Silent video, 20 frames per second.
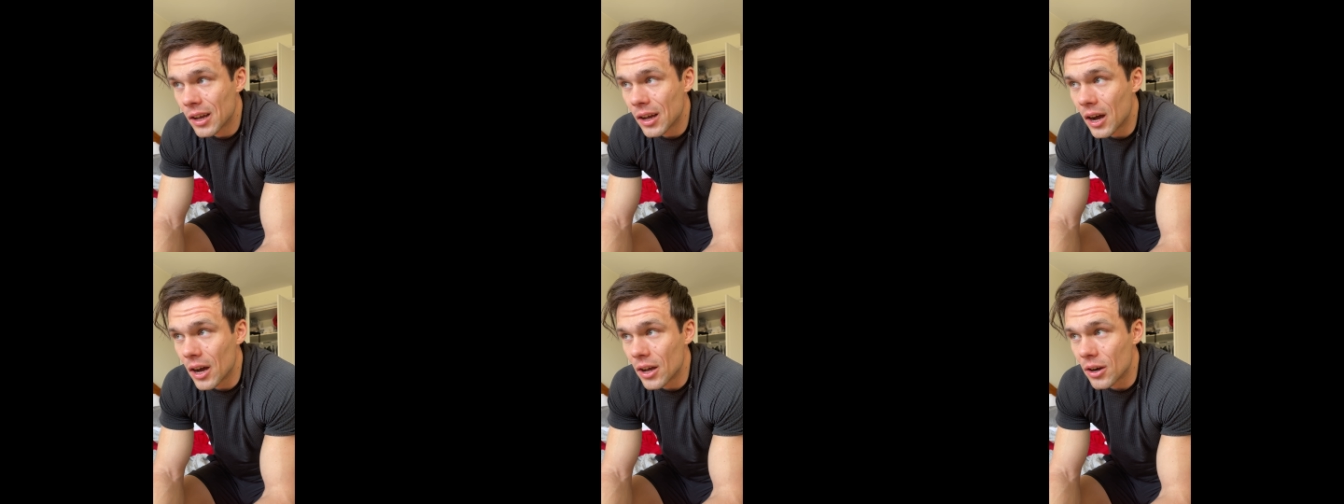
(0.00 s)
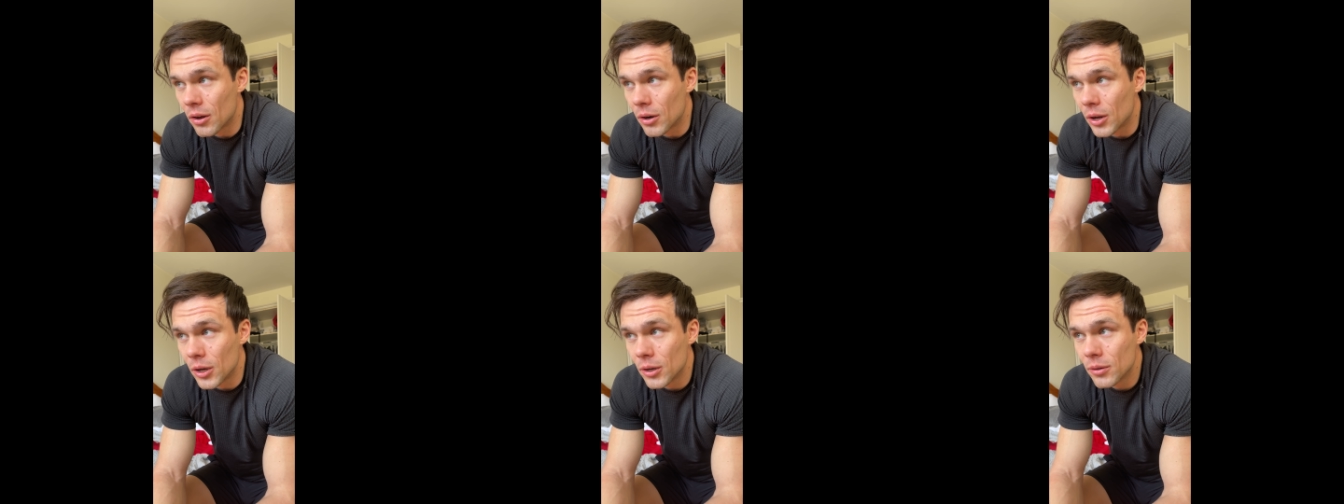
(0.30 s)
I
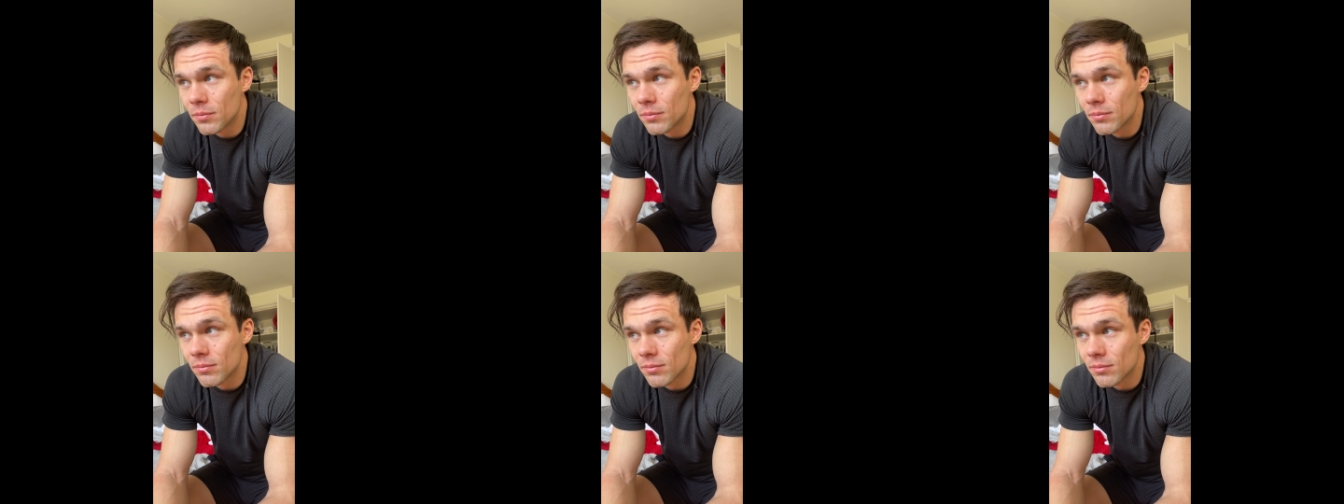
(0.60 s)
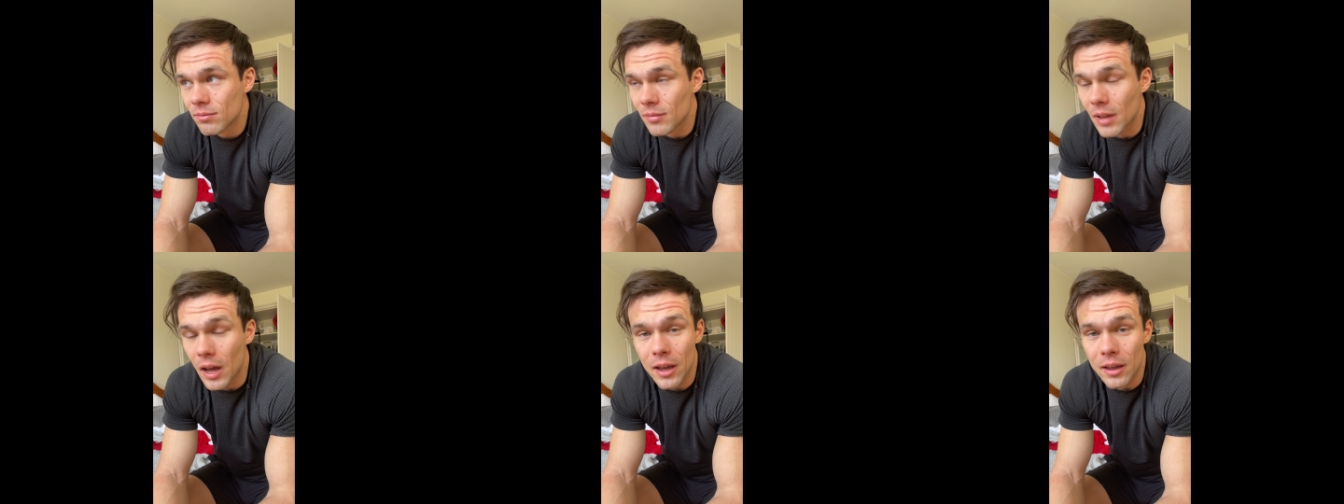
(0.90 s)
don't know.
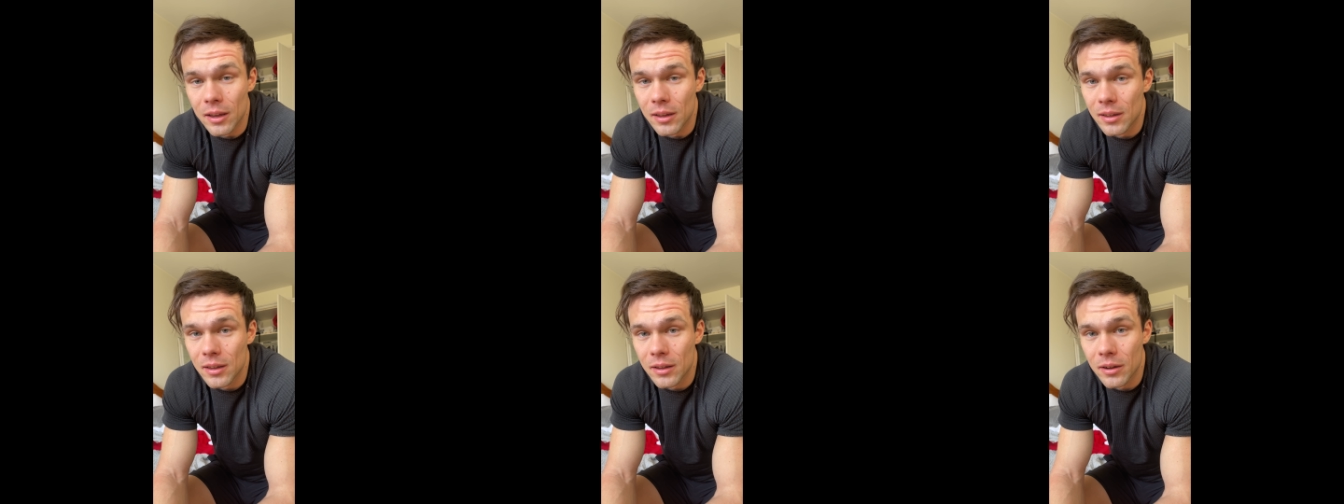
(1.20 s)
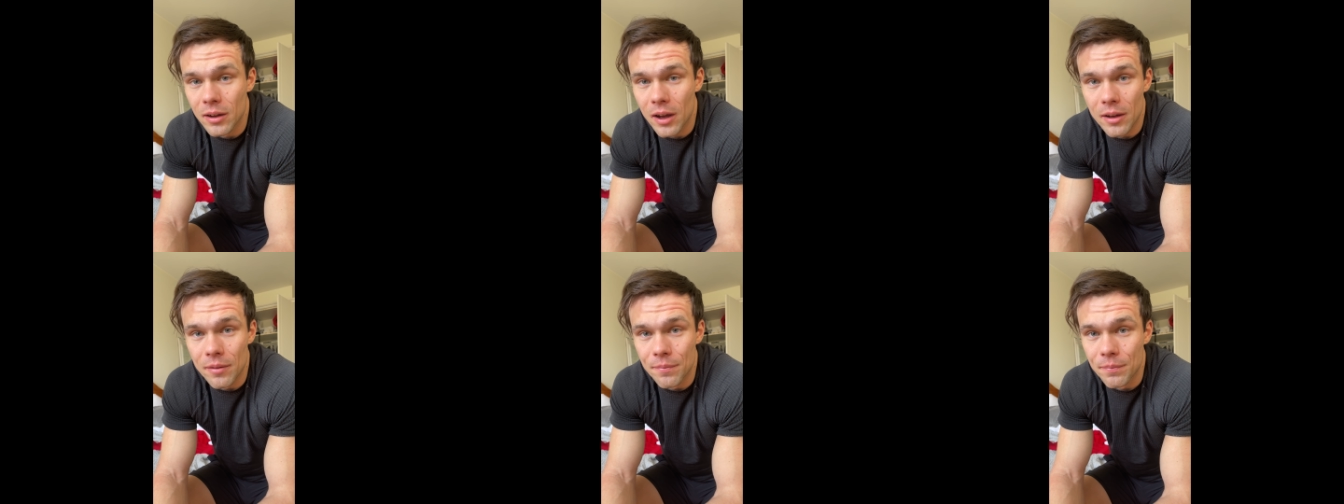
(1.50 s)
I, I'm,
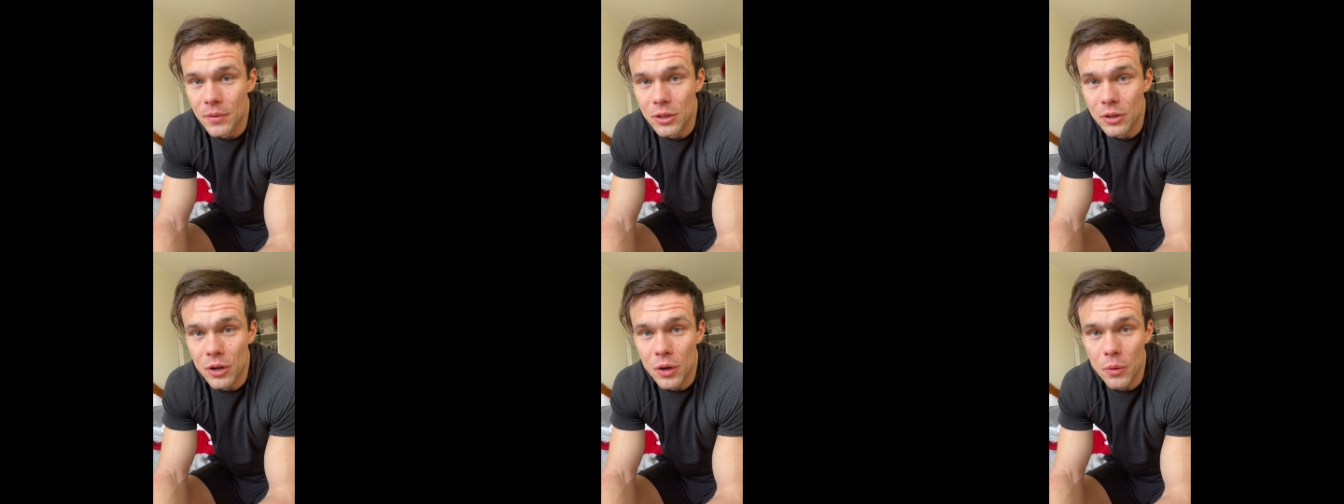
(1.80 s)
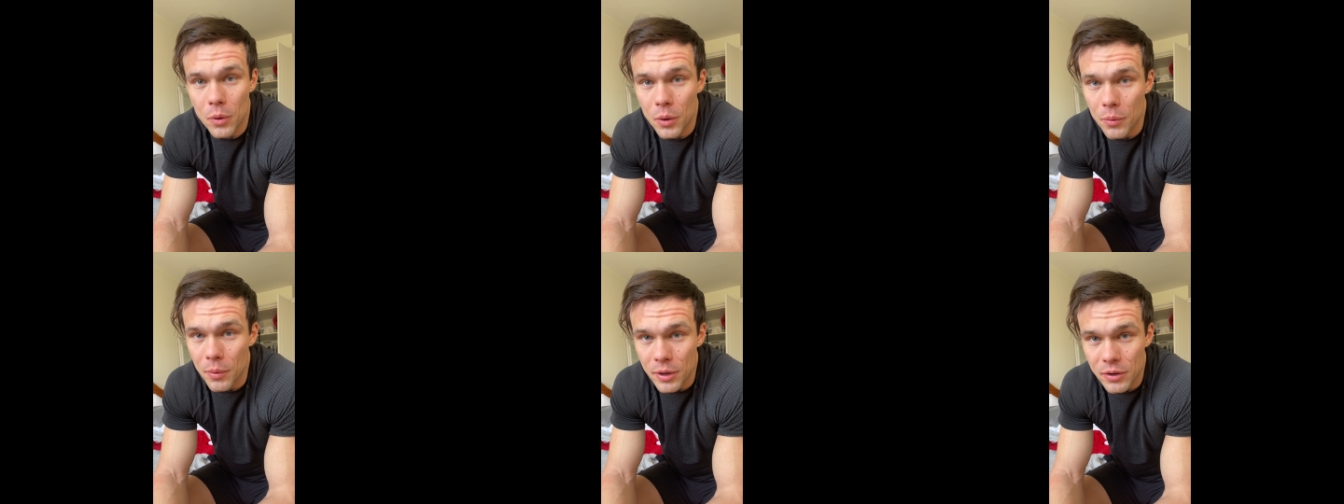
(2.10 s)
um, there's only
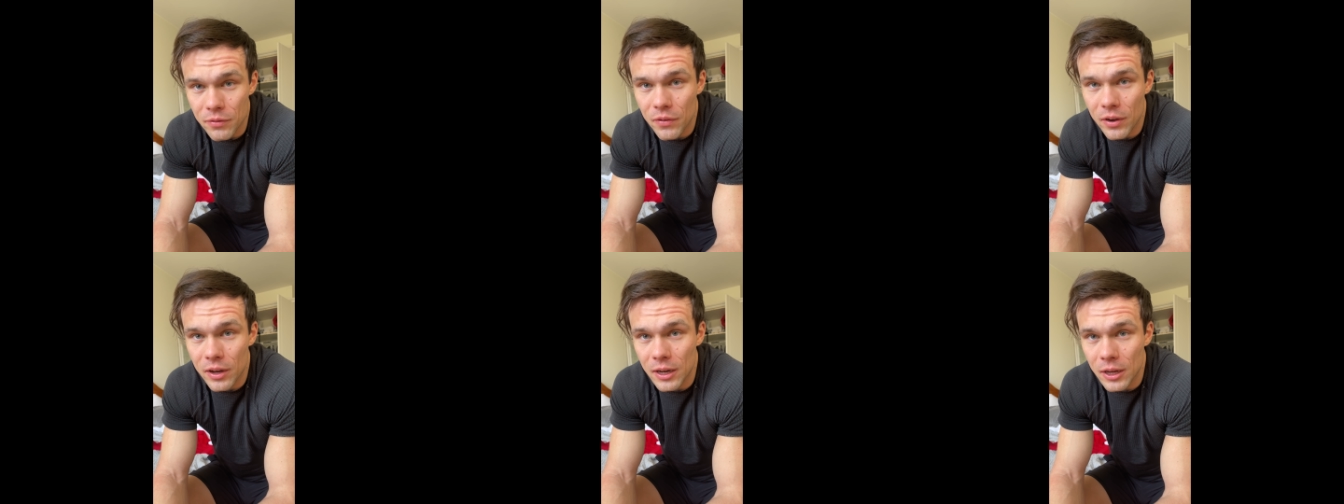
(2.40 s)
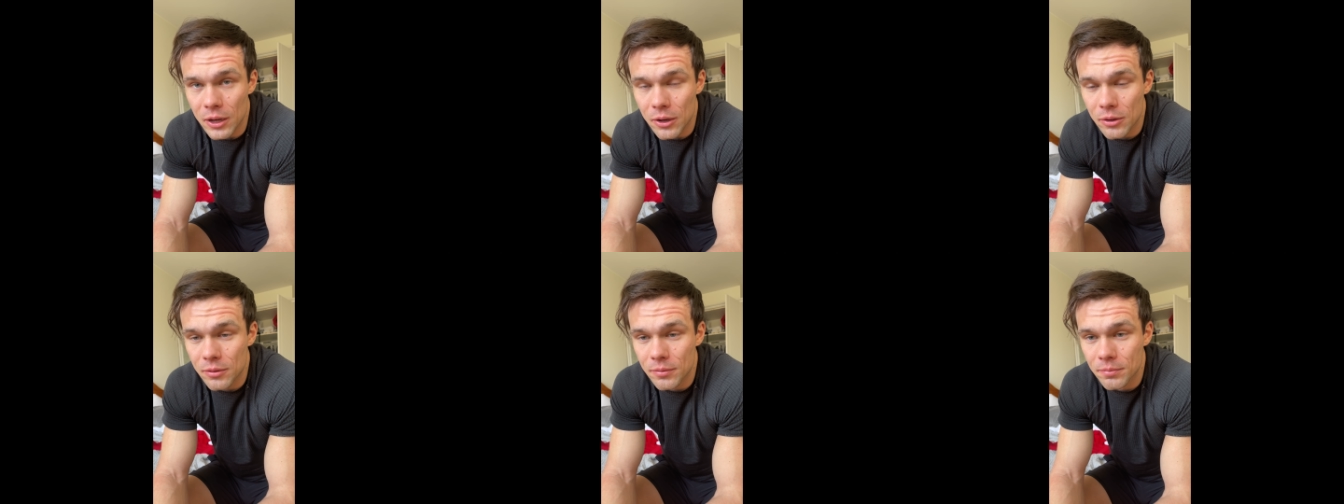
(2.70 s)
one way to find
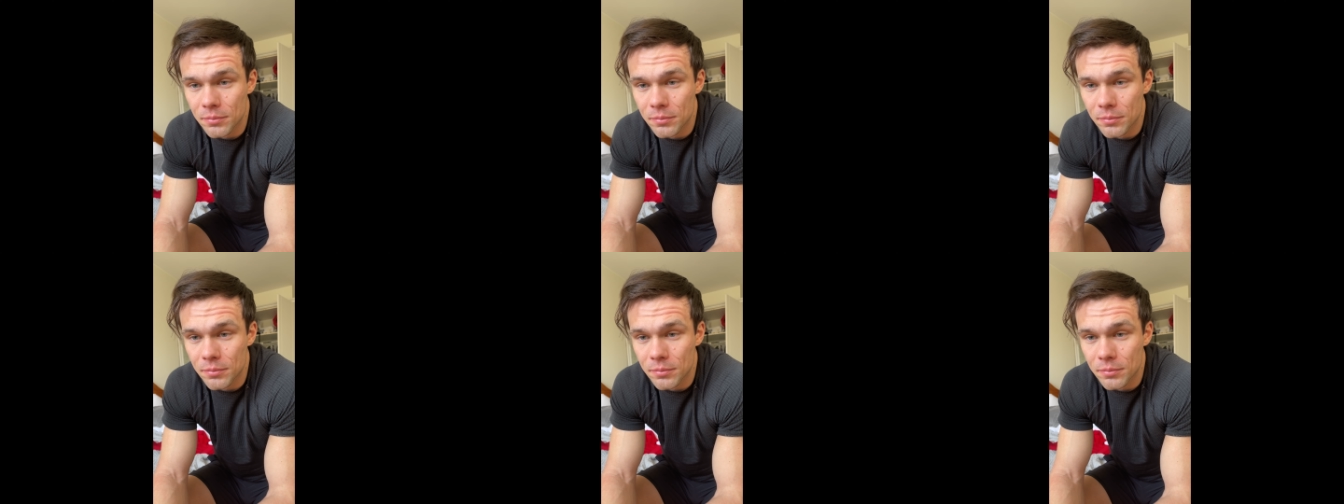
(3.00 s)
out.